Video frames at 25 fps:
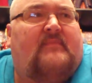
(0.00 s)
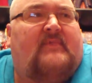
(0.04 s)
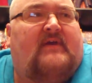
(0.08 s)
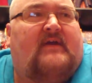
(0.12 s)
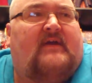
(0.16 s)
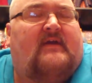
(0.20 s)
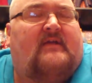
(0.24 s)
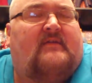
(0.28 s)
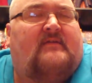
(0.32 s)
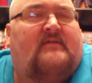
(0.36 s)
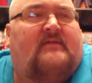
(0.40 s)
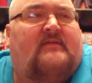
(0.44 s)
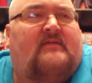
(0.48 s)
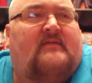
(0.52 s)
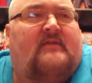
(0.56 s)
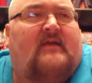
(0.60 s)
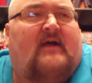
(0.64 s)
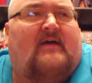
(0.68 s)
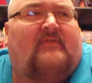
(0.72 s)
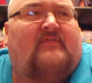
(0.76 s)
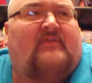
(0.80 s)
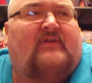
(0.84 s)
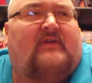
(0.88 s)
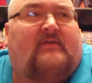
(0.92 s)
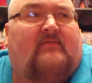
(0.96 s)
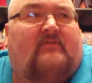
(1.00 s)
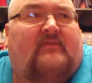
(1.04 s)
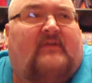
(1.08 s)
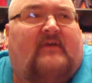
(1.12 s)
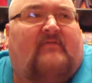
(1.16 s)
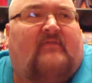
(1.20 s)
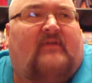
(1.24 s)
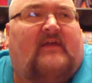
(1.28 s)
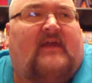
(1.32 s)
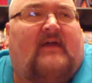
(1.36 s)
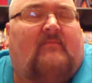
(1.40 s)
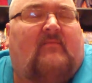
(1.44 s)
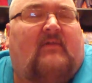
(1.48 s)
And I think it'll
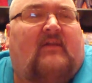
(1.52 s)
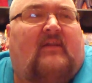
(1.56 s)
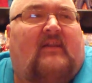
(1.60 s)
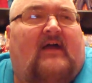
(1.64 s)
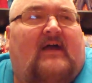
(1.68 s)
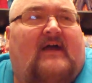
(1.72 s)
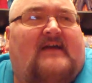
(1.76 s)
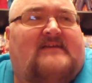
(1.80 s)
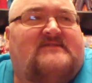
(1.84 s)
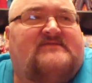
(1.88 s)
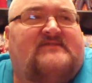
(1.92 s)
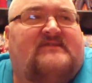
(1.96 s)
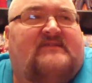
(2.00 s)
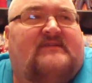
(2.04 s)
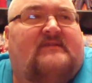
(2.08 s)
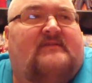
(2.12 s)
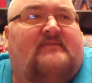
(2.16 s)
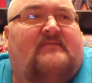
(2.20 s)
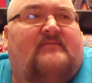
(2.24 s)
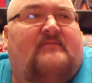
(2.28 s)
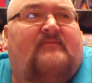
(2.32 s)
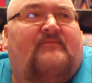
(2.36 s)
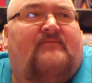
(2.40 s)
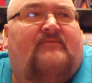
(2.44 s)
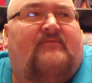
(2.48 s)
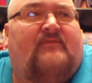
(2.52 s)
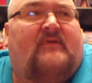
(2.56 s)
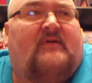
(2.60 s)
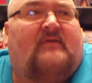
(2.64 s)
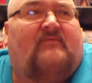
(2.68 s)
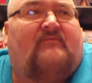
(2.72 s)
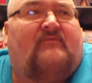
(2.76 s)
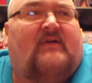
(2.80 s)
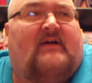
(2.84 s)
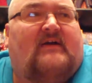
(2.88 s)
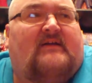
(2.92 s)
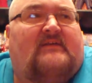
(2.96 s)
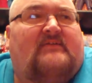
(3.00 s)
definitely have a lasting
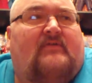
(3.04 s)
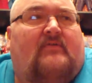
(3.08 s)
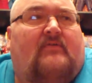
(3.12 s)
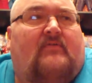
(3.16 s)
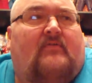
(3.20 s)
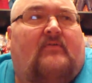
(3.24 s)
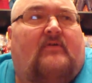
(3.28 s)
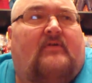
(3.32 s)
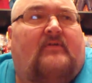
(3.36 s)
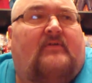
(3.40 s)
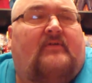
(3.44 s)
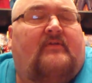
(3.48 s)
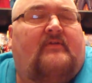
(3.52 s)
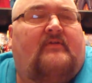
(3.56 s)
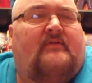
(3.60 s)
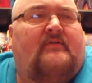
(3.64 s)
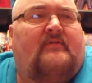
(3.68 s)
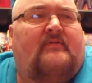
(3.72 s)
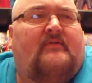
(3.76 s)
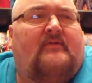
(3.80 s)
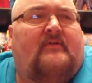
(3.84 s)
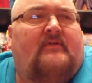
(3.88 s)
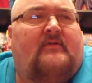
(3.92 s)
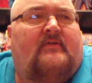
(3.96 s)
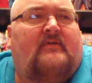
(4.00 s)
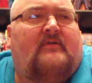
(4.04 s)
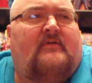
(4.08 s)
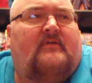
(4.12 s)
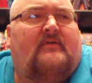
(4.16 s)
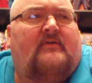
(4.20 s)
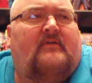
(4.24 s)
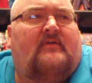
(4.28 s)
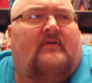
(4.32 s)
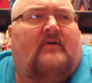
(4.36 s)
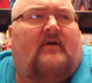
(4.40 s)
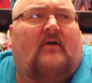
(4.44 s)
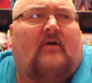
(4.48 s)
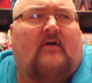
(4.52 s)
effect on
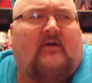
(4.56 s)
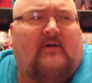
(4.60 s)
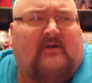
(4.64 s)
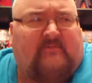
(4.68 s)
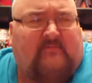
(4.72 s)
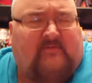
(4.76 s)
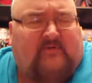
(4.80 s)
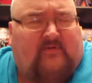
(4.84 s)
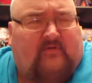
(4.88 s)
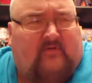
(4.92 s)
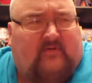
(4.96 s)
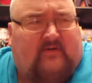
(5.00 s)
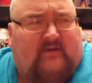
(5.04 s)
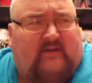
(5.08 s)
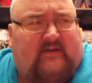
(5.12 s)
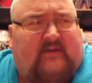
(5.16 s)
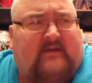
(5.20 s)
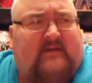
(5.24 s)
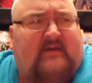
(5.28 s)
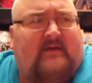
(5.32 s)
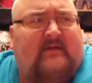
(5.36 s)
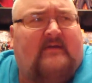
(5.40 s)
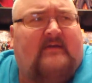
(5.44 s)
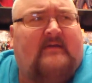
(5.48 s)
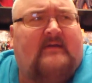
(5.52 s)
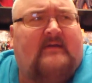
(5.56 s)
our community.